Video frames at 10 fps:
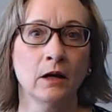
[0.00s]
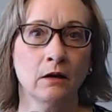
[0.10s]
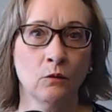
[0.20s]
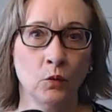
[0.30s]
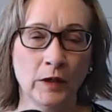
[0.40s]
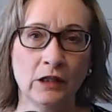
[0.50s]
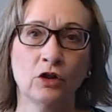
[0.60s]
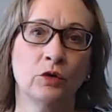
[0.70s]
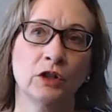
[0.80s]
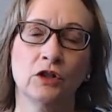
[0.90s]
we
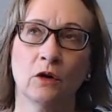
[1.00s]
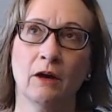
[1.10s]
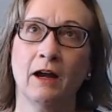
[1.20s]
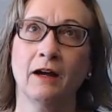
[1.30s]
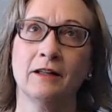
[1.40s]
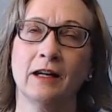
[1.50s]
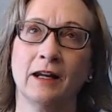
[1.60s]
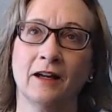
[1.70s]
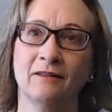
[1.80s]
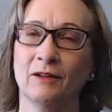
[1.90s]
could go ahead
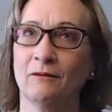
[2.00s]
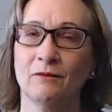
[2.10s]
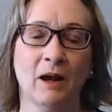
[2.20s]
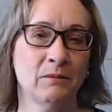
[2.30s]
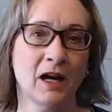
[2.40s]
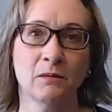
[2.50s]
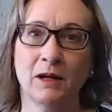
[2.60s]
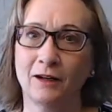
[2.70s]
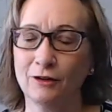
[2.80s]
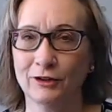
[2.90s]
and I'm not a
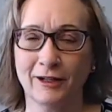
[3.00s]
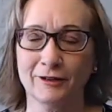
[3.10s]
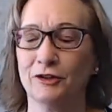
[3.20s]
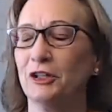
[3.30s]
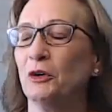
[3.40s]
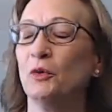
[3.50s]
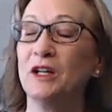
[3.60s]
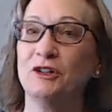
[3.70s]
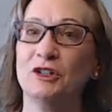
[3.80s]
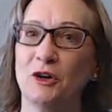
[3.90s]
medical doctor here. We
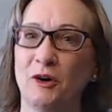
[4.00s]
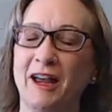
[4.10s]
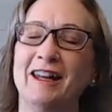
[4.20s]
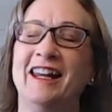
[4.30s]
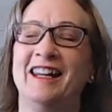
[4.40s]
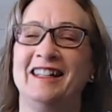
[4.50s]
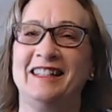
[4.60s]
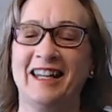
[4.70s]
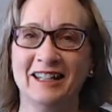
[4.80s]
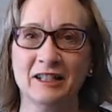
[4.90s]
could go ahead and
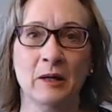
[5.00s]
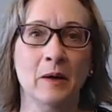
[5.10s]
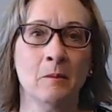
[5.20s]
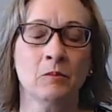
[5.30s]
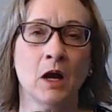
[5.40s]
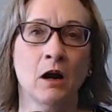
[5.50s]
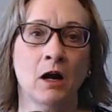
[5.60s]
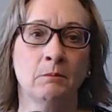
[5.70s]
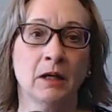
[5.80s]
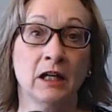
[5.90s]
get
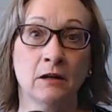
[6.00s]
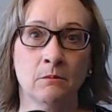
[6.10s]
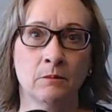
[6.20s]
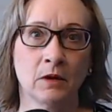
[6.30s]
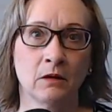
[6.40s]
him